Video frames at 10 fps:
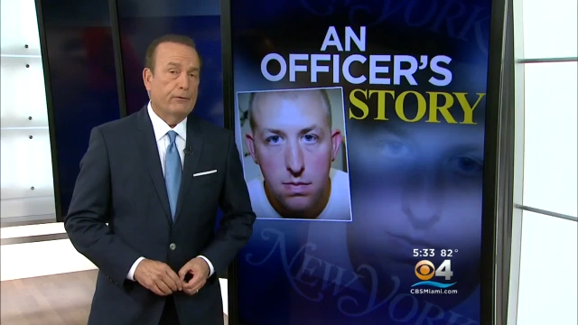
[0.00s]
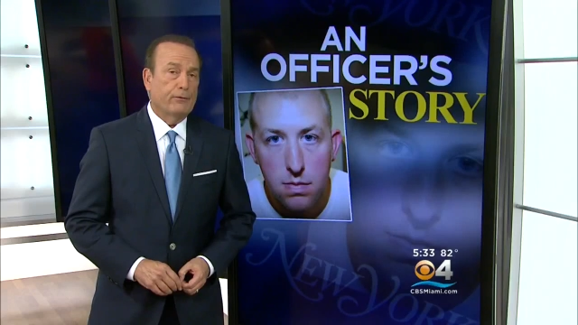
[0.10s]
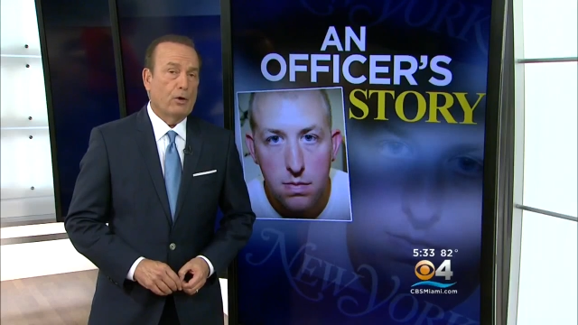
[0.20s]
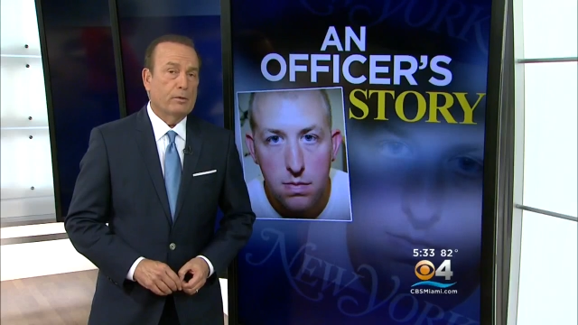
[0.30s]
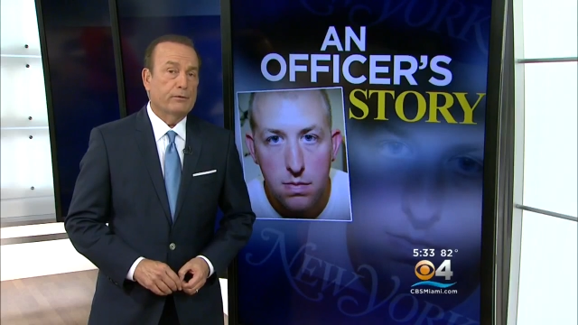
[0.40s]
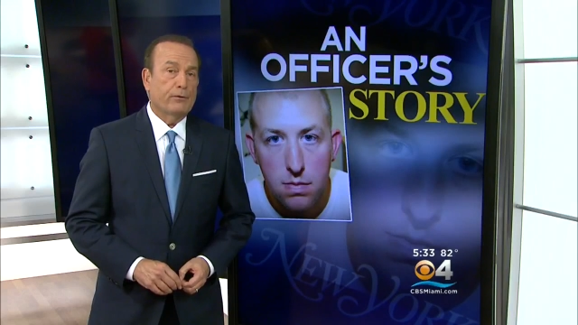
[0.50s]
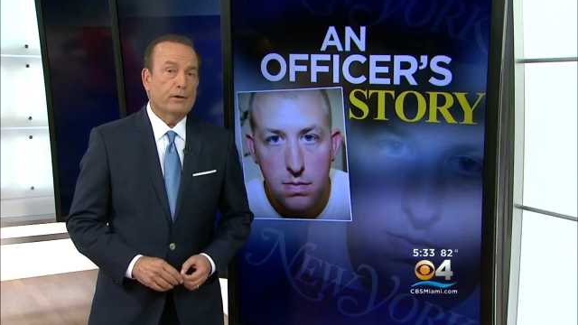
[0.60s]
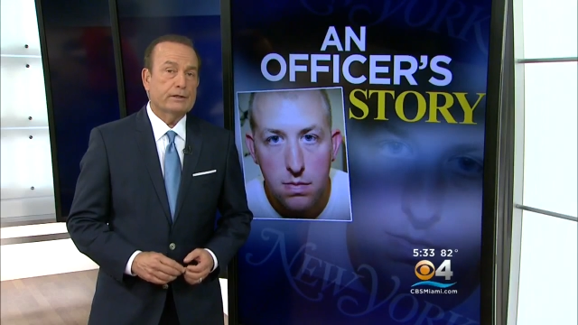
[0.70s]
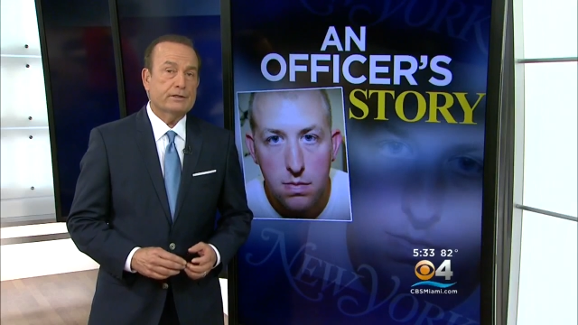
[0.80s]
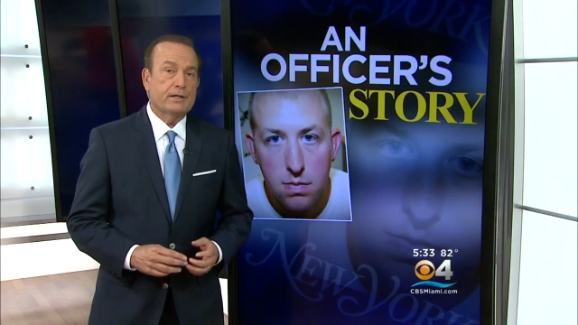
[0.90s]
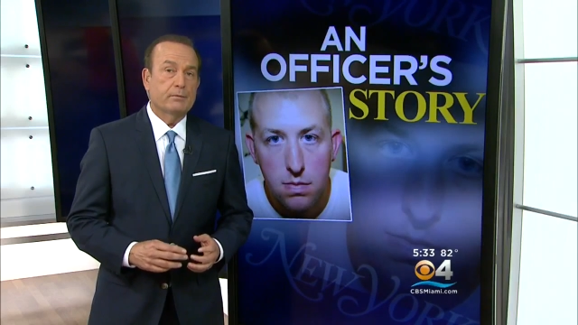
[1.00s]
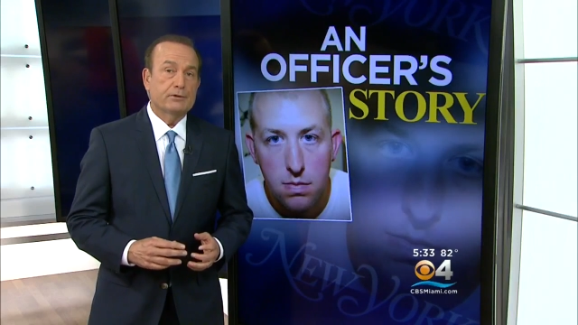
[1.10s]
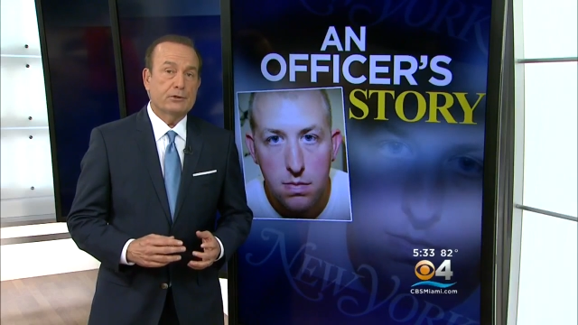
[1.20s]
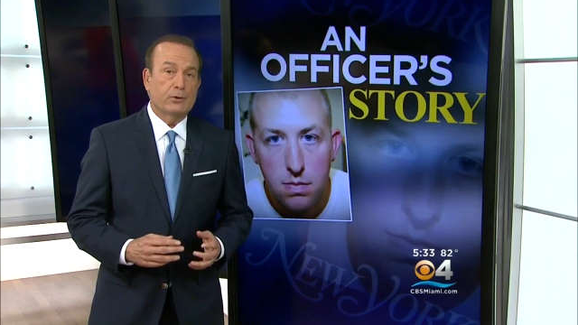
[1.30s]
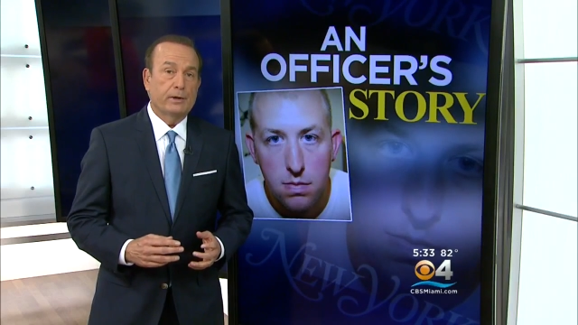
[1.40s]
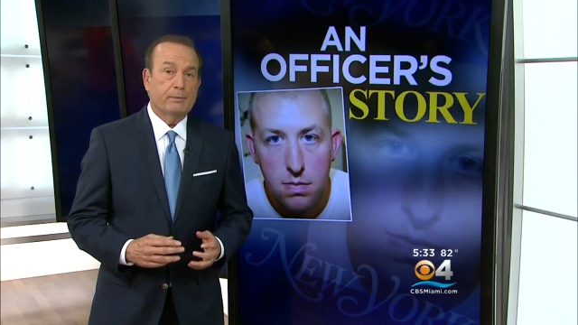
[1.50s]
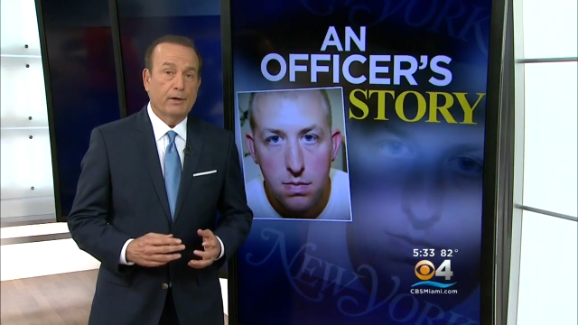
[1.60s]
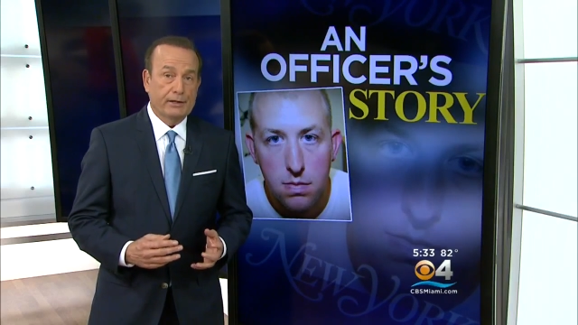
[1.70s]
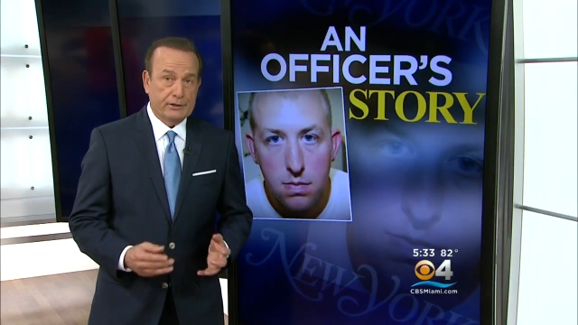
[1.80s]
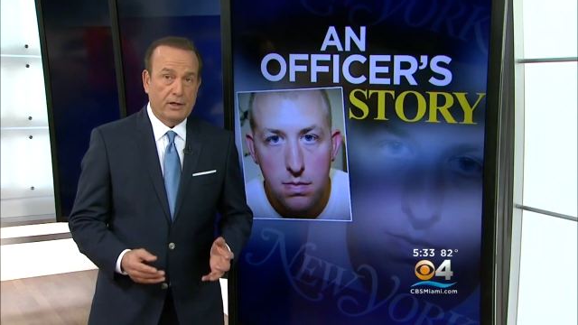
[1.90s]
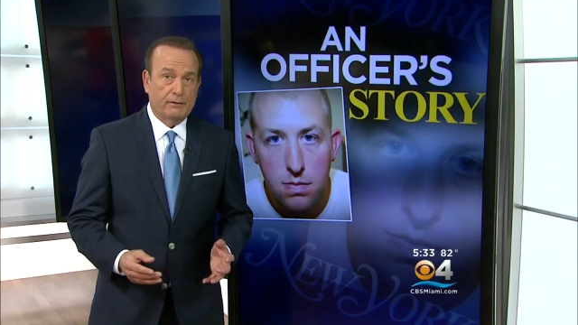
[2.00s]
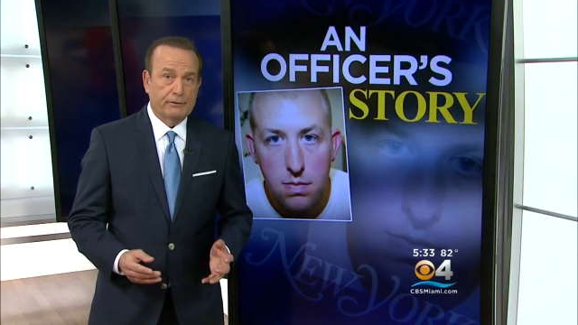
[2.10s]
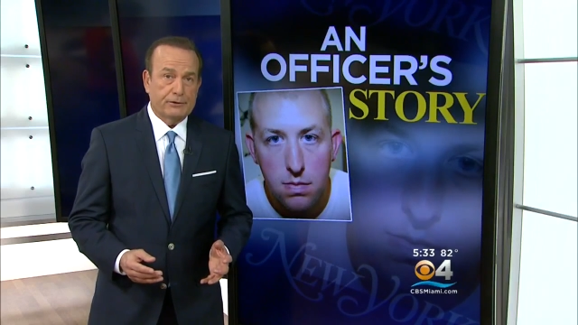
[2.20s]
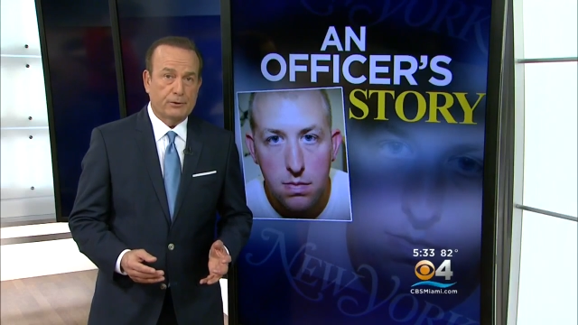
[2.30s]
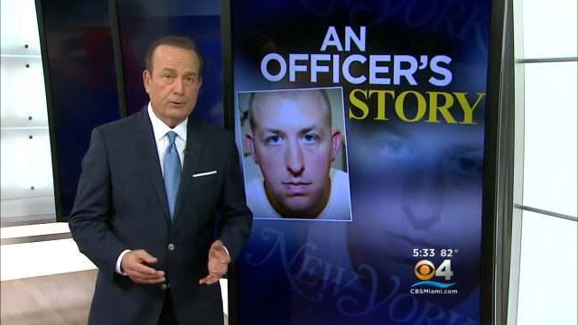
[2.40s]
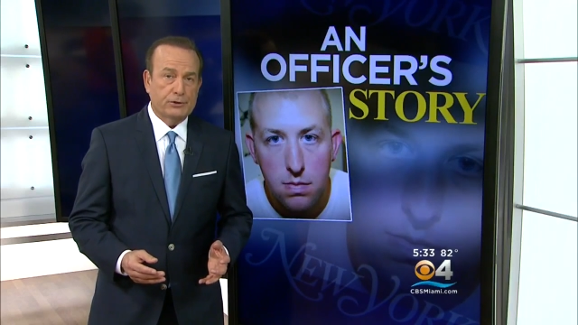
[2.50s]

Speaker 1: The former Ferguson, Missouri police officer